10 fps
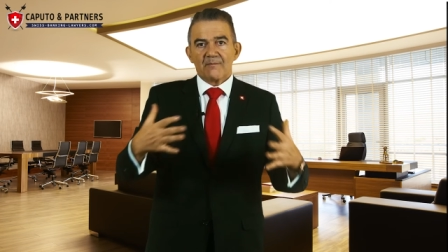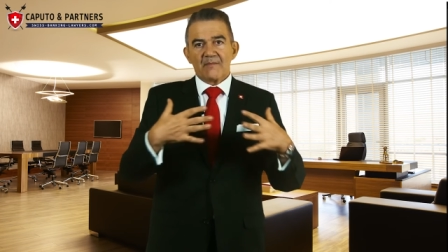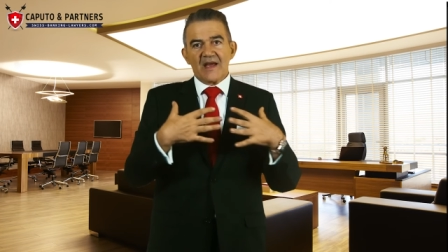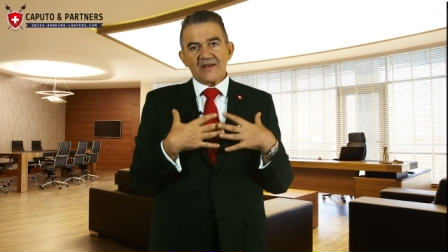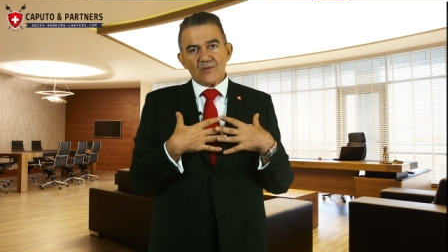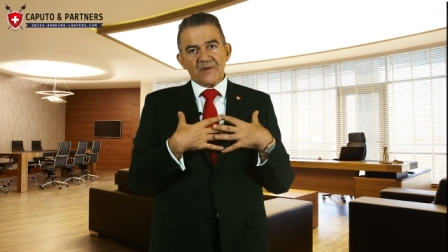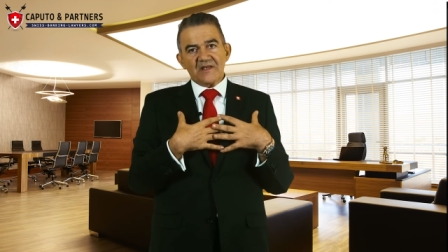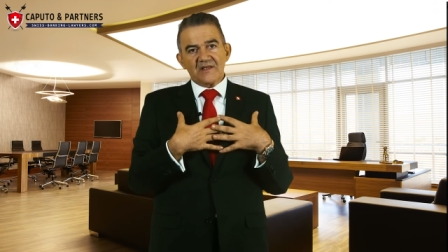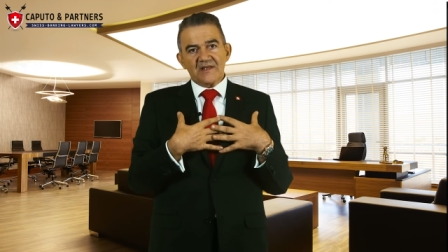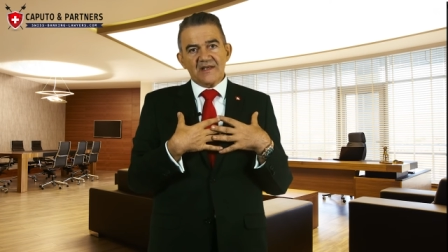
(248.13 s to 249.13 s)
My
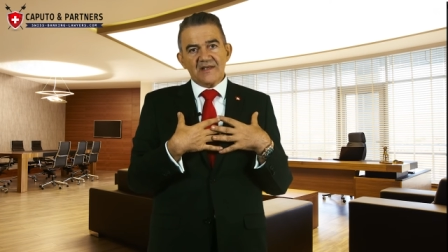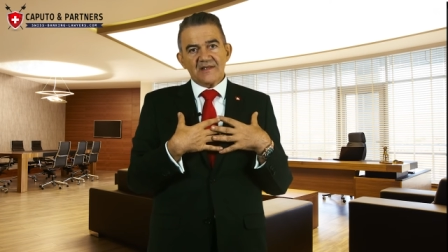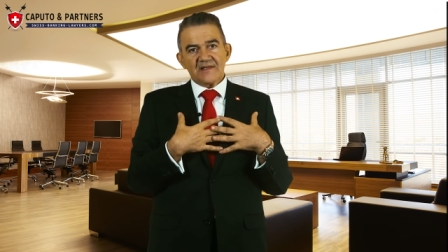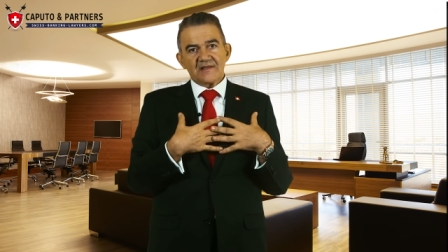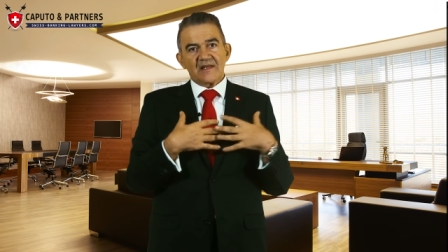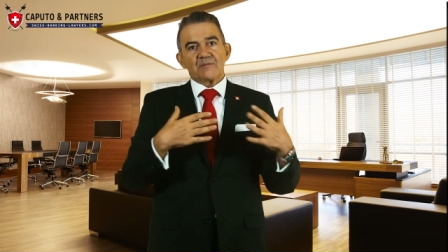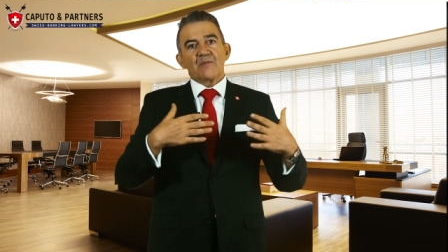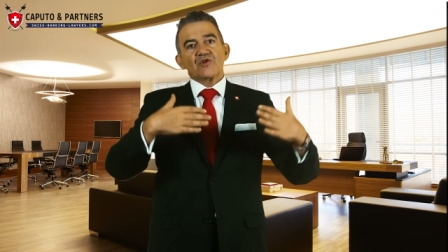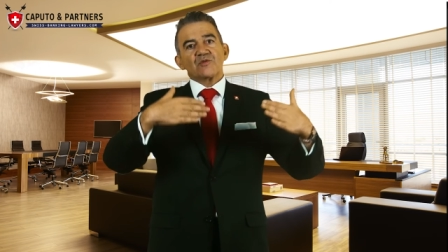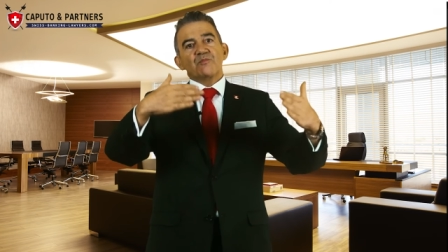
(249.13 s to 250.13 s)
opinion is that
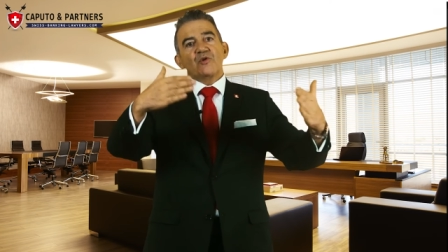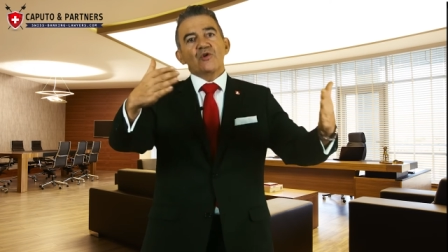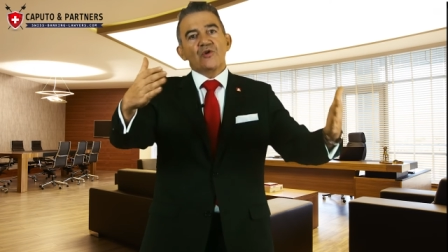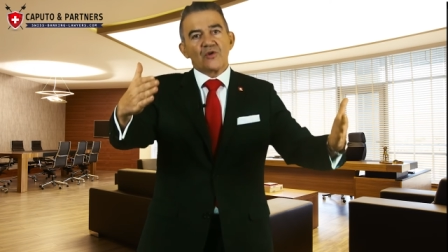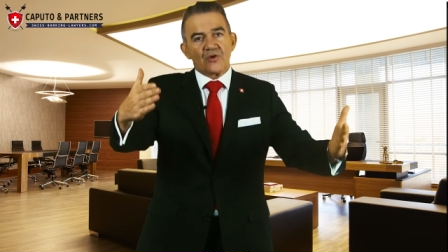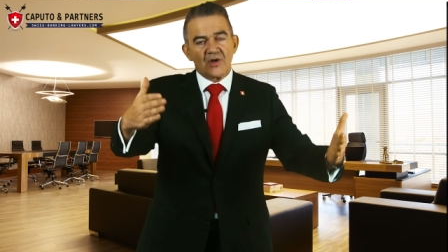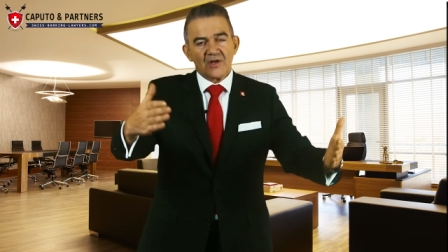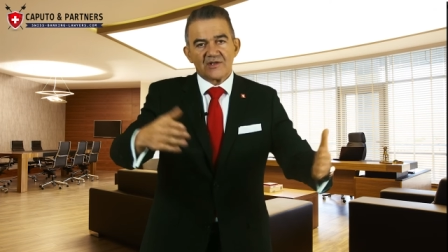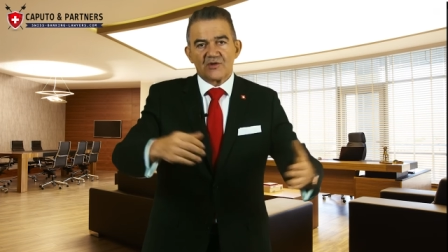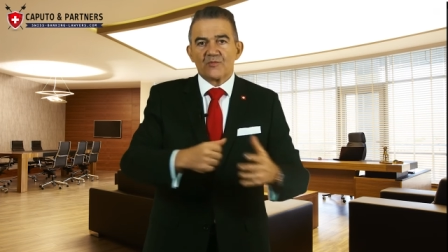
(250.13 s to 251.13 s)
much more
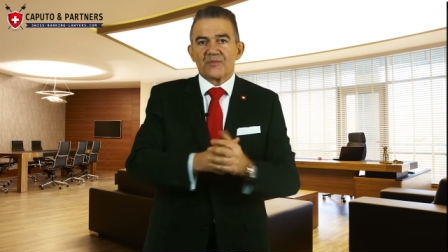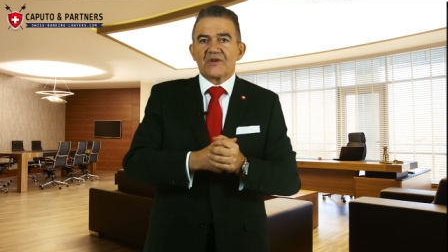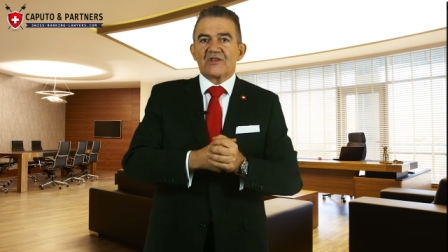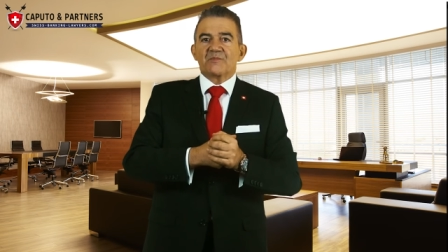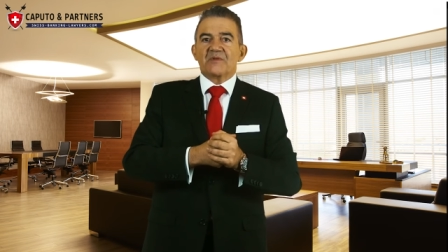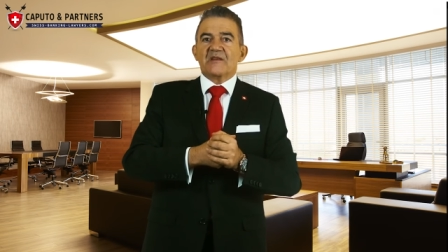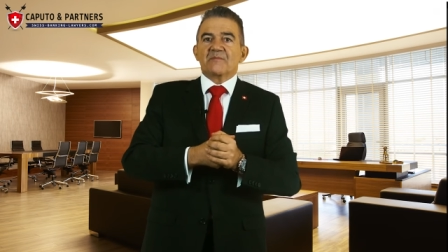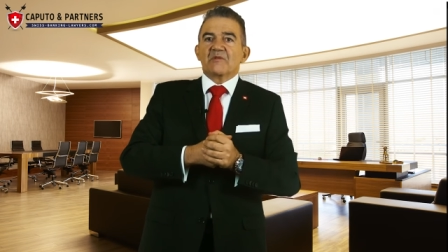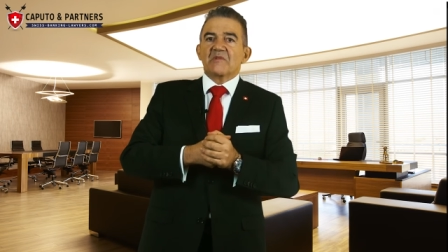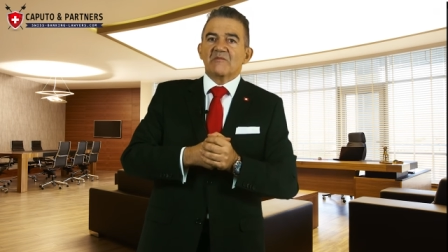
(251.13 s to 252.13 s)
super rich
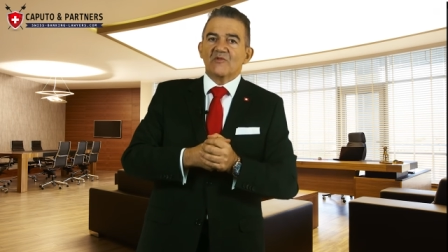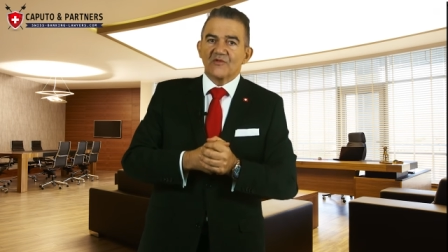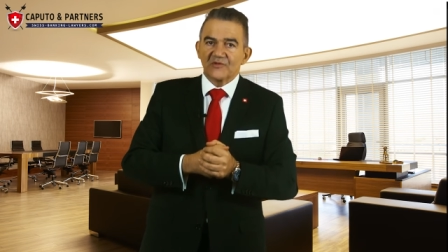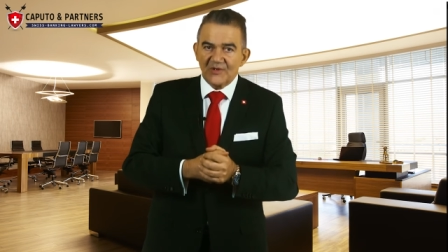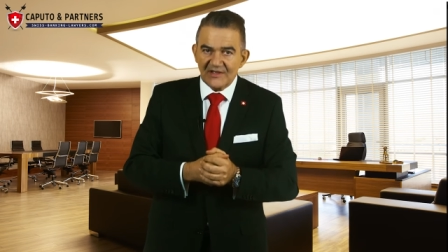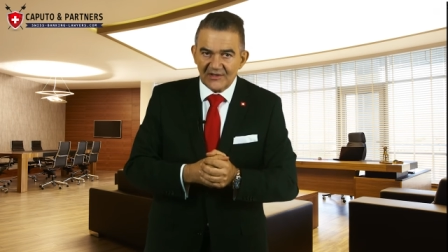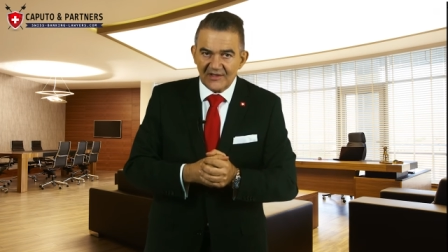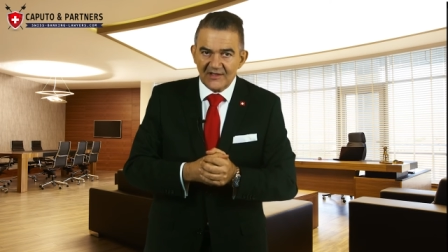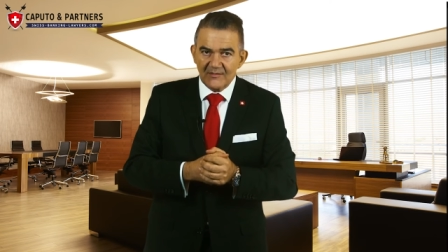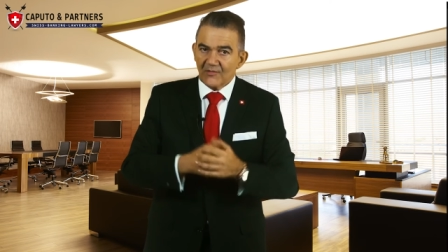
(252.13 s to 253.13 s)
people will move to
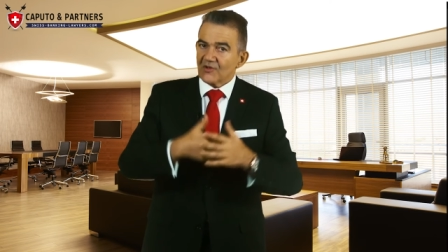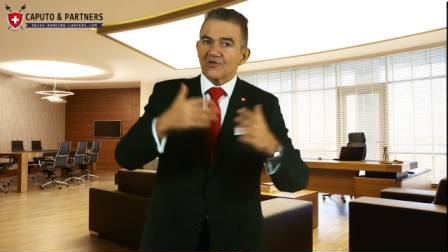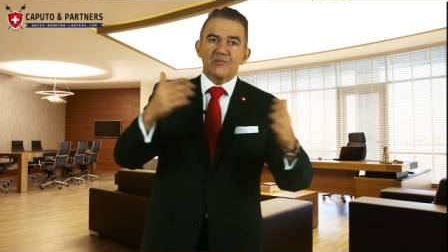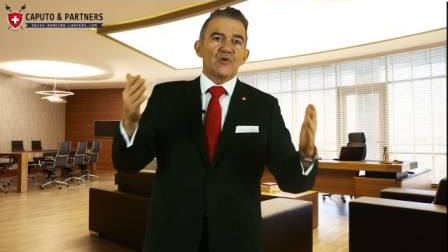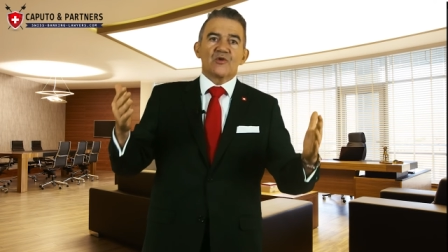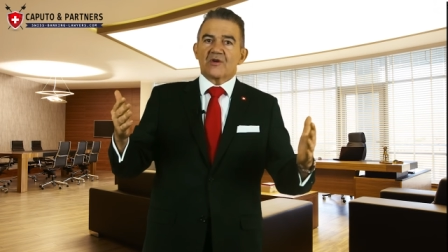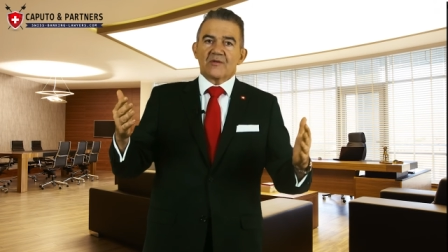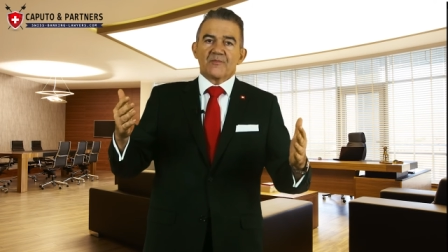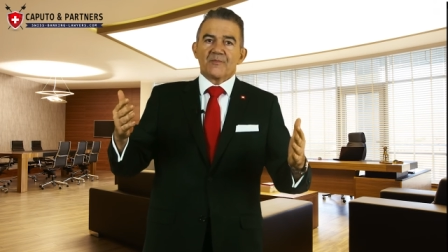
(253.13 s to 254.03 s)
Italy. Much more.